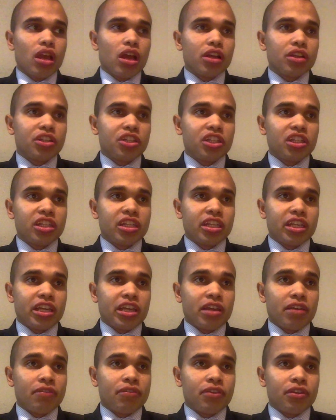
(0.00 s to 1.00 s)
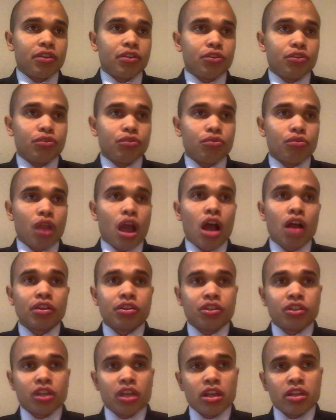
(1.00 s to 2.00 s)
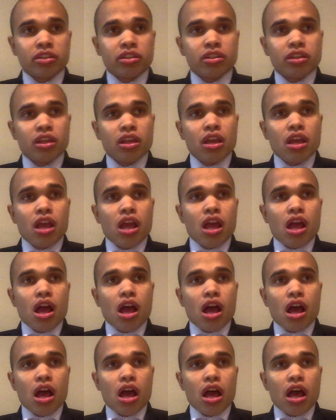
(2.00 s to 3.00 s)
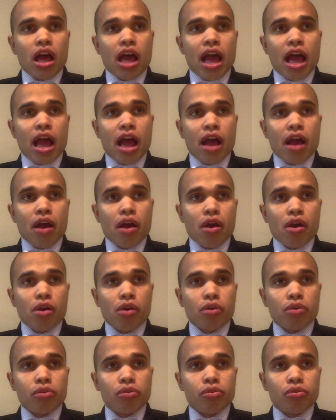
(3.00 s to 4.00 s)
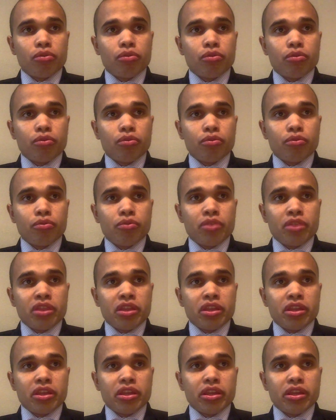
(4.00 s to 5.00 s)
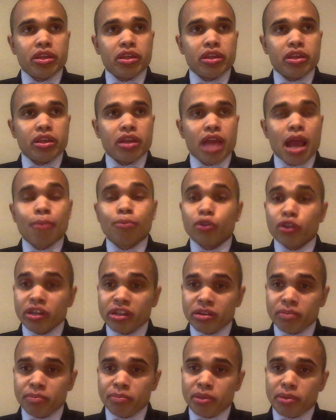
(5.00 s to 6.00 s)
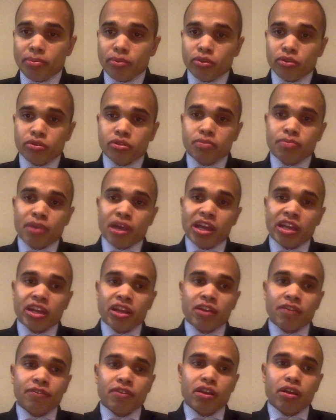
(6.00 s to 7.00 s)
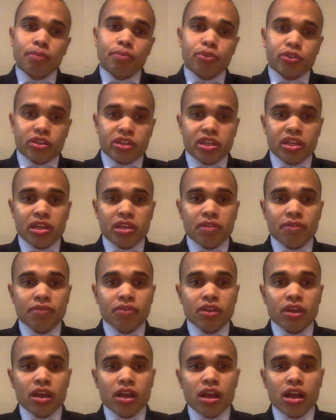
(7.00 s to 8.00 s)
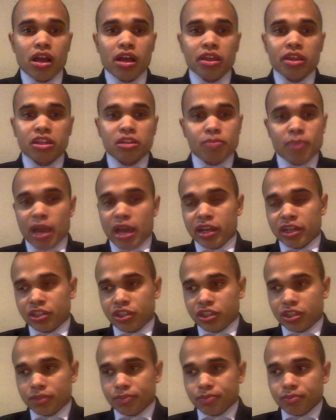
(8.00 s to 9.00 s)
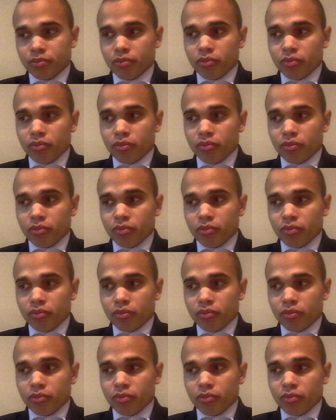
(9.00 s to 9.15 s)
she can give into not just how the Amerindian peoples might have perceived the Spanish,